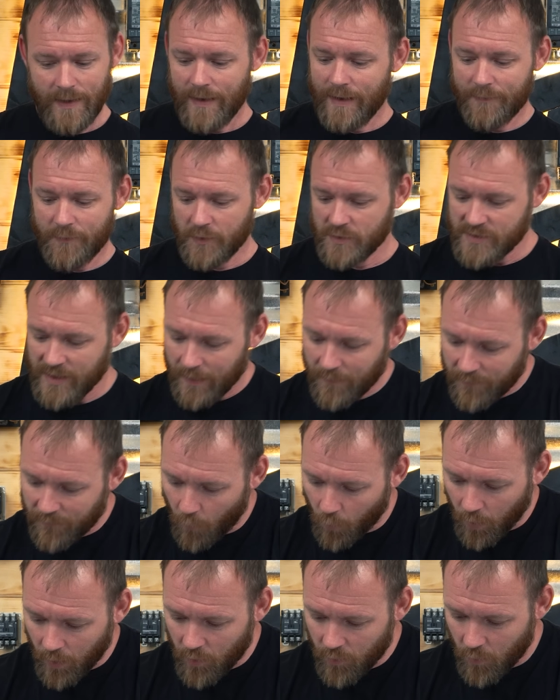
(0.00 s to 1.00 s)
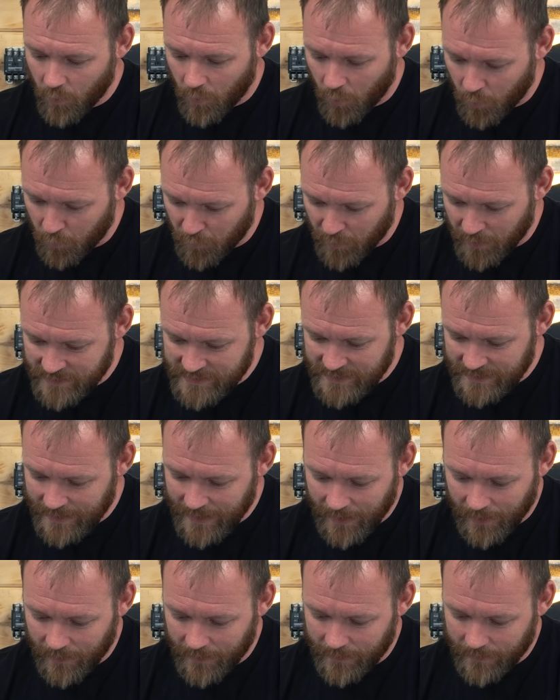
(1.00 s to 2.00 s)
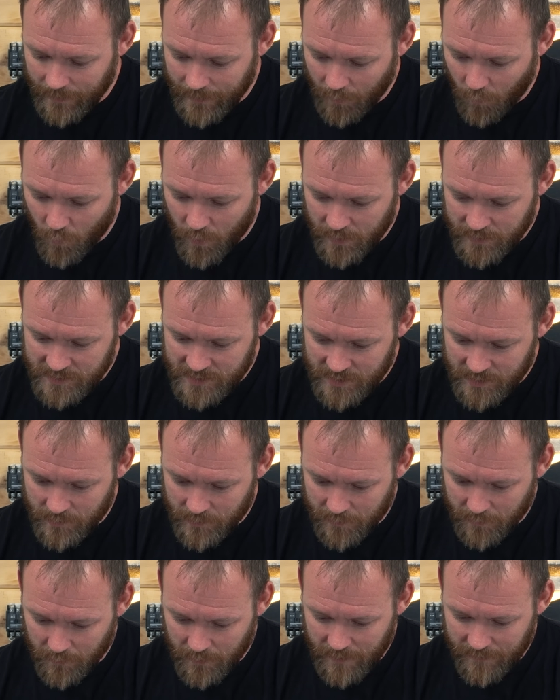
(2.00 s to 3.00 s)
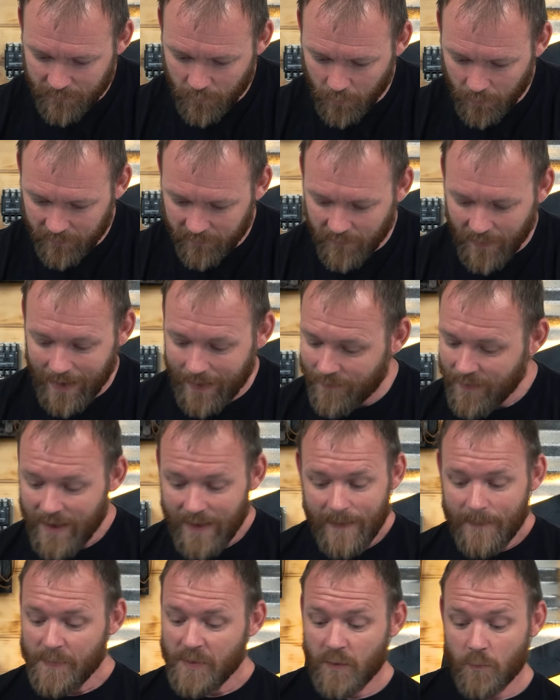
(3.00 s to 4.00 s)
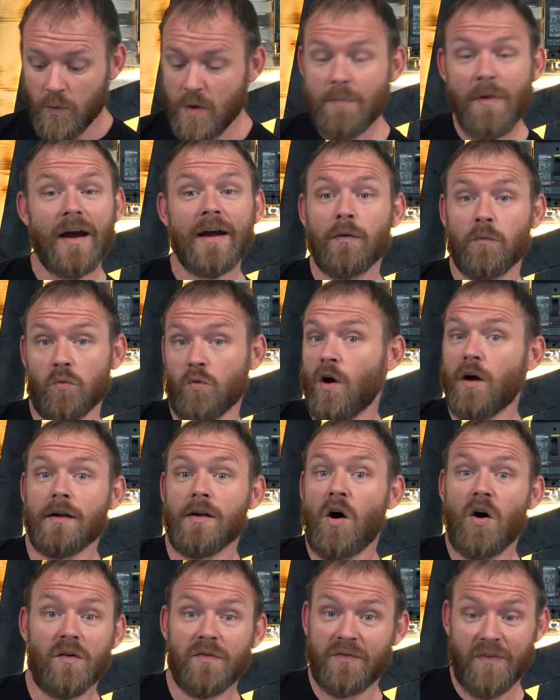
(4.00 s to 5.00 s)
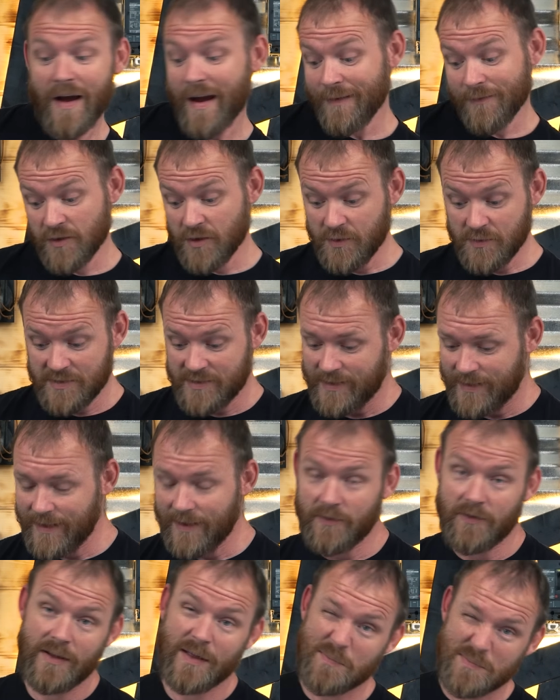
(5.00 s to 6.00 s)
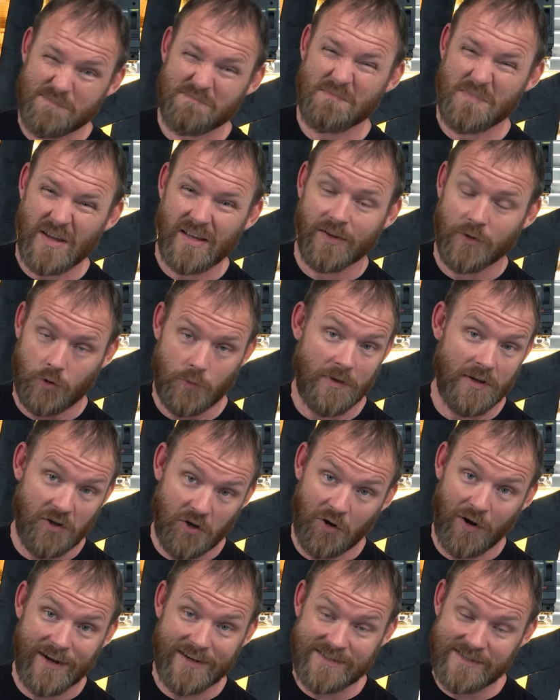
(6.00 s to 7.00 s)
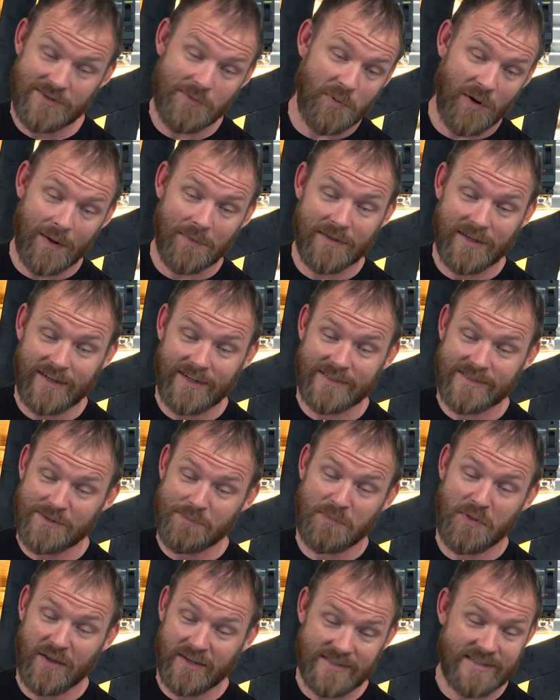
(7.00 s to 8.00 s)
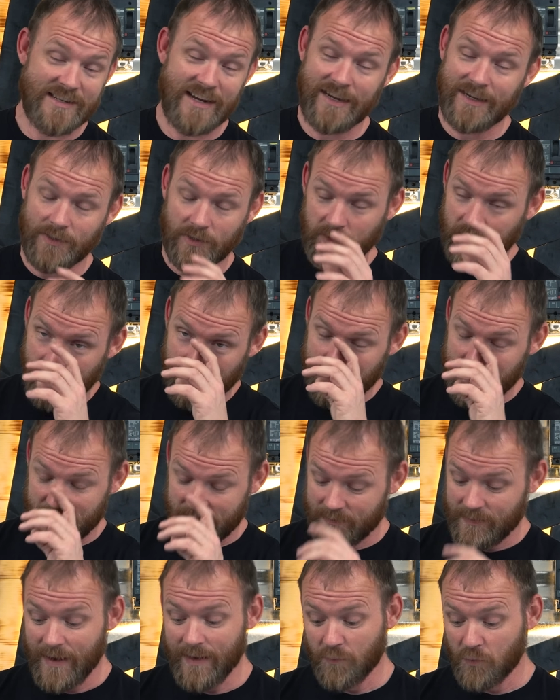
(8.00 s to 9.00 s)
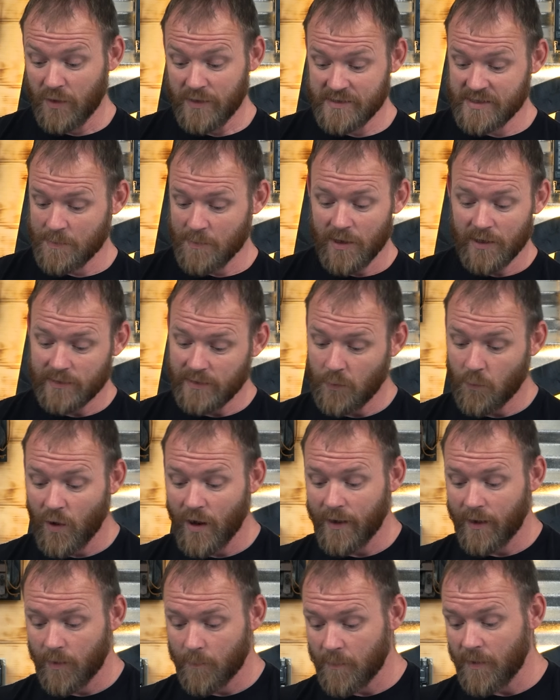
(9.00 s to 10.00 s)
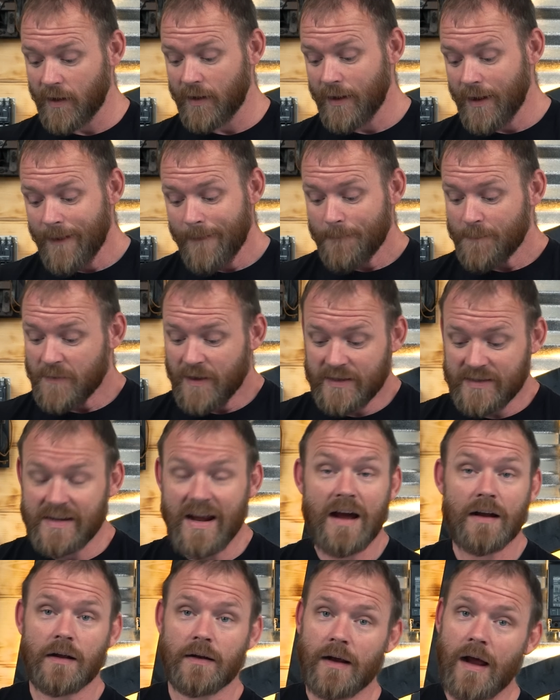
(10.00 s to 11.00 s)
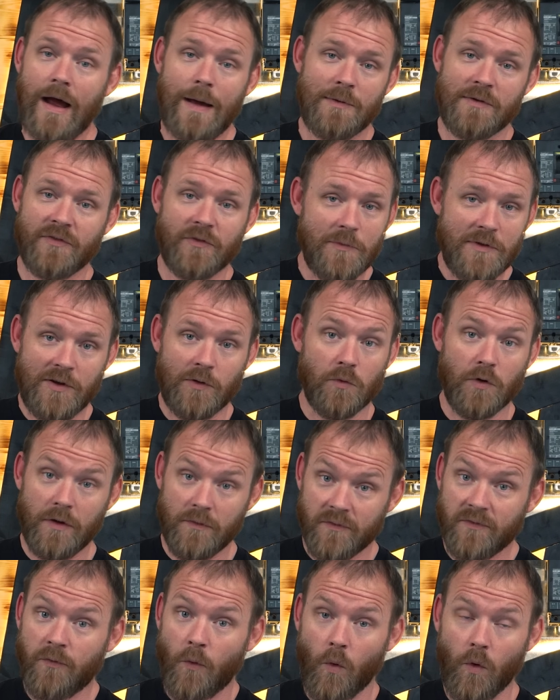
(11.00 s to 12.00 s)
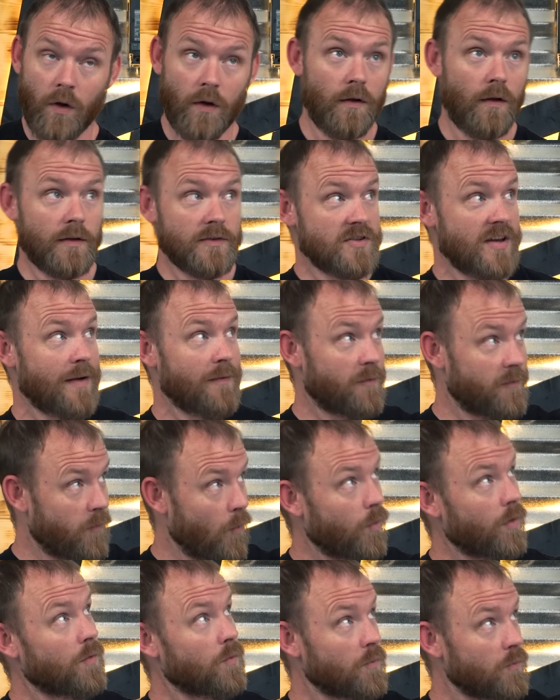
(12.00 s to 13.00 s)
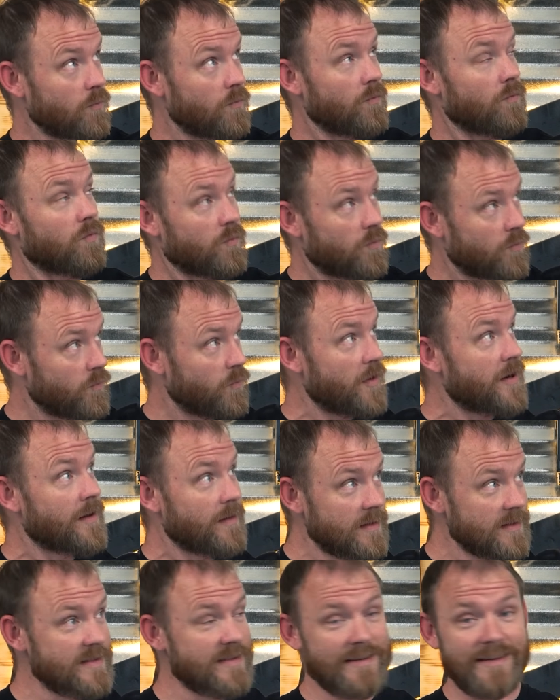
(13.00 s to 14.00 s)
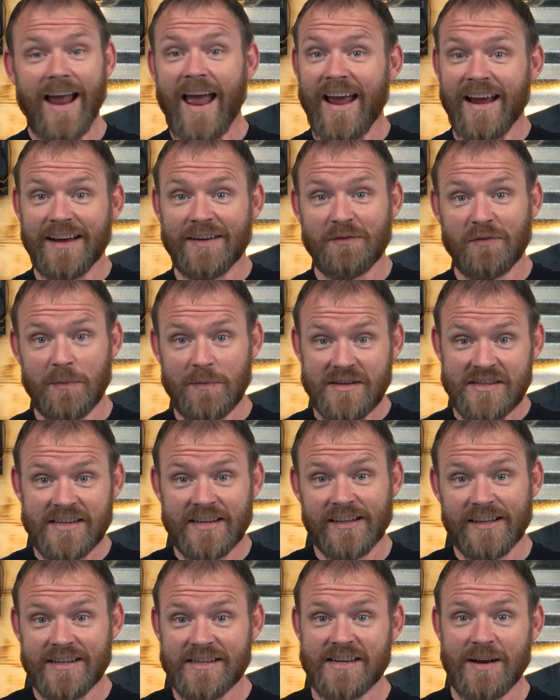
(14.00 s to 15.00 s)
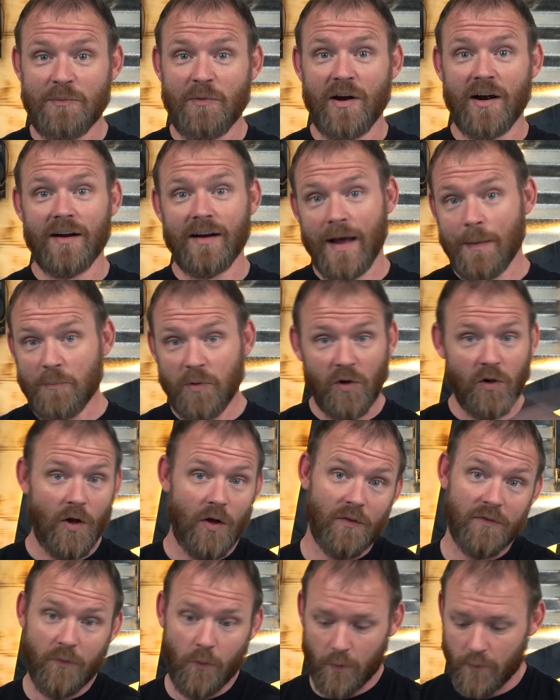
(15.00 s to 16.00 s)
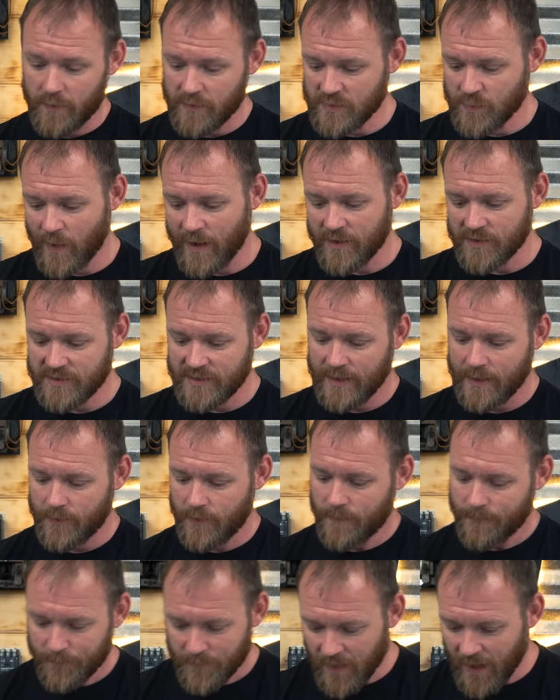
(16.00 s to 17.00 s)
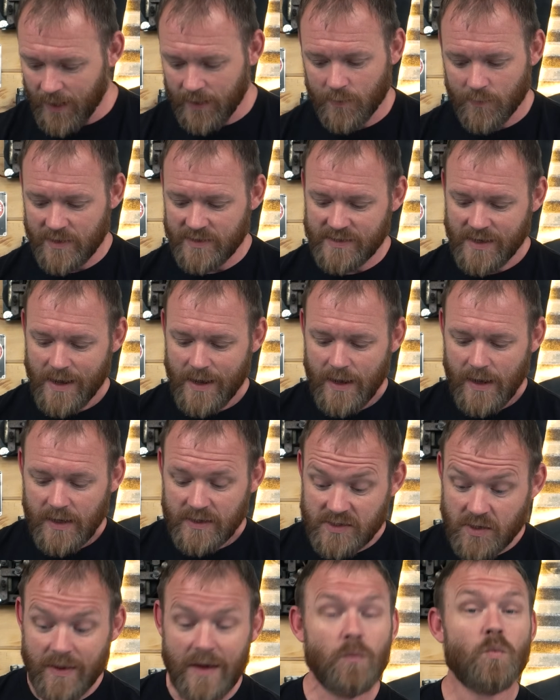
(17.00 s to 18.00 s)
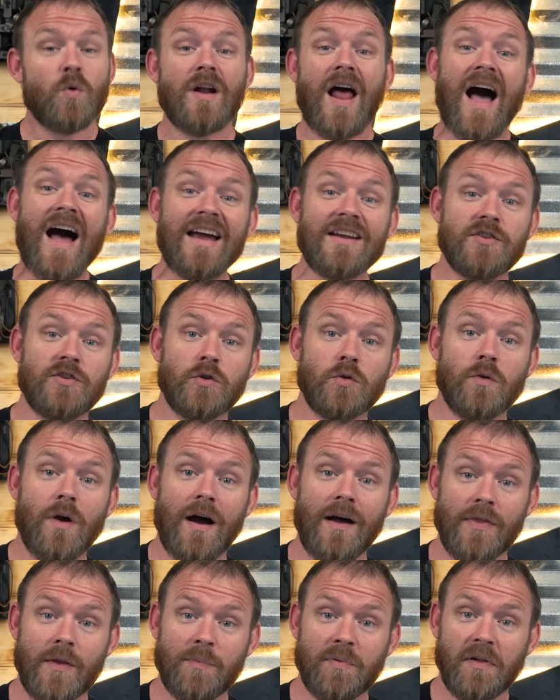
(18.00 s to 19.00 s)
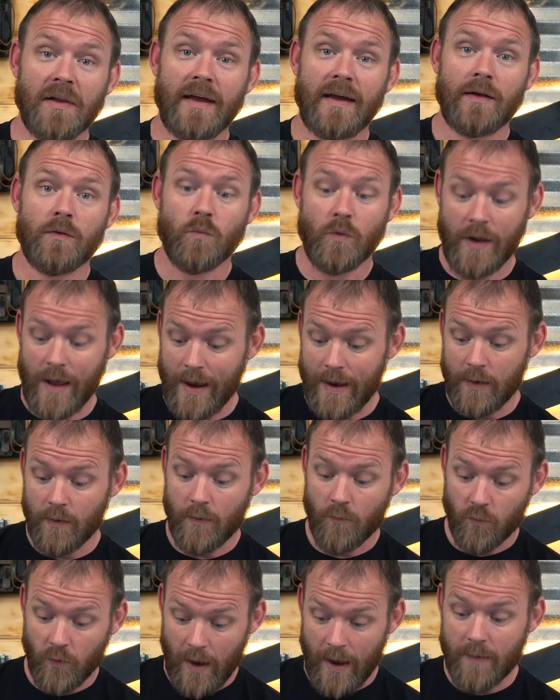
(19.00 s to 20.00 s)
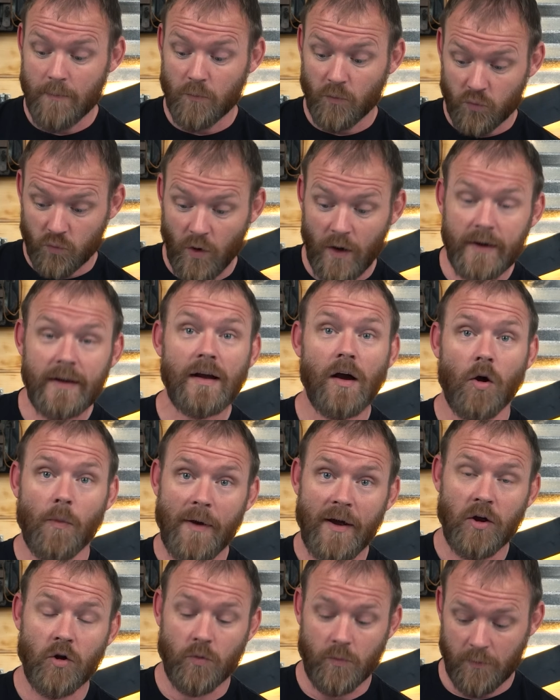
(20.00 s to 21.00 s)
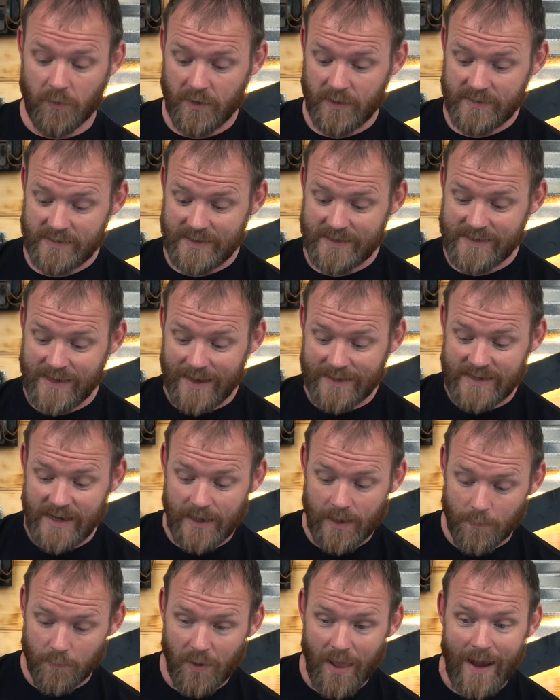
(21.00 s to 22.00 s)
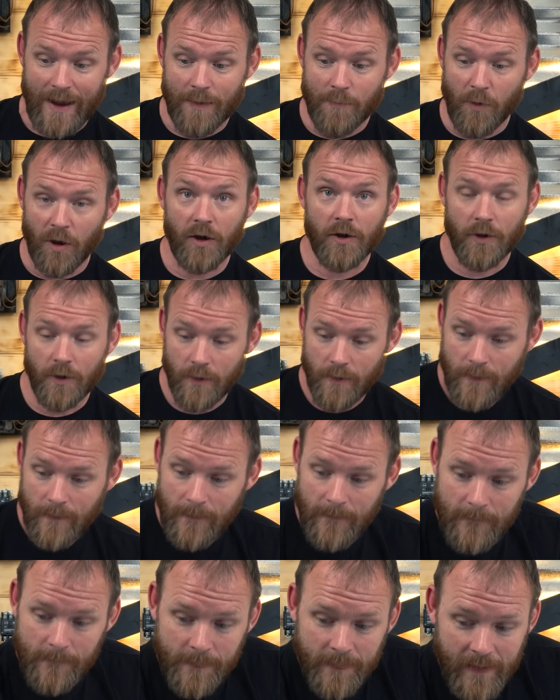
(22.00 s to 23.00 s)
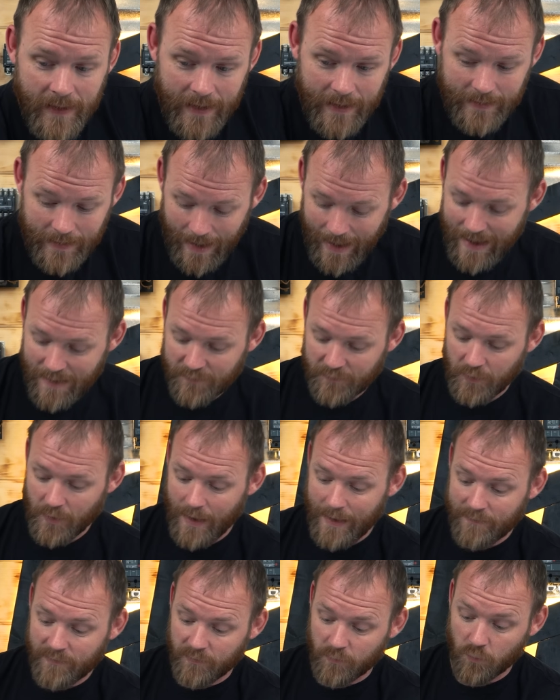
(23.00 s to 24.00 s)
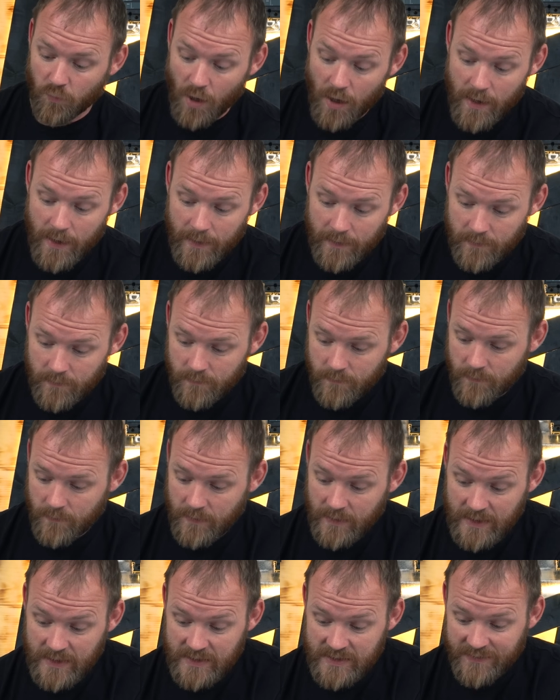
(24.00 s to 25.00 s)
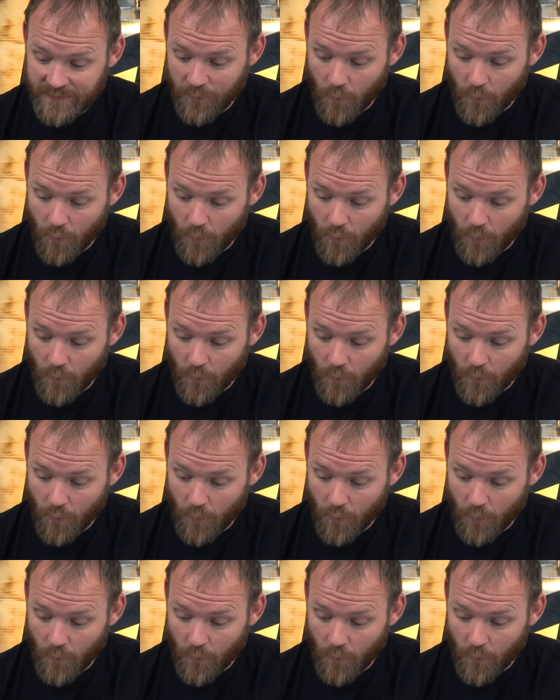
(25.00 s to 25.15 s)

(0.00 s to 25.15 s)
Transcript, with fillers: If there's like 4 home runs in an area, like 1, 2, 3, 4, 5, we might run all 5 of those together. That'd be a little bit crazy. You're probably gonna get some things tangled up and run some ugly wire, but it's not uncommon for me to run 4, and I'll just have 4 reels hanging from a ceiling somewhere, and I pull all 4 of those wires together. Anyways, so then what I do on the plan when I am running all my home runs is I take a black marker, and after I've run these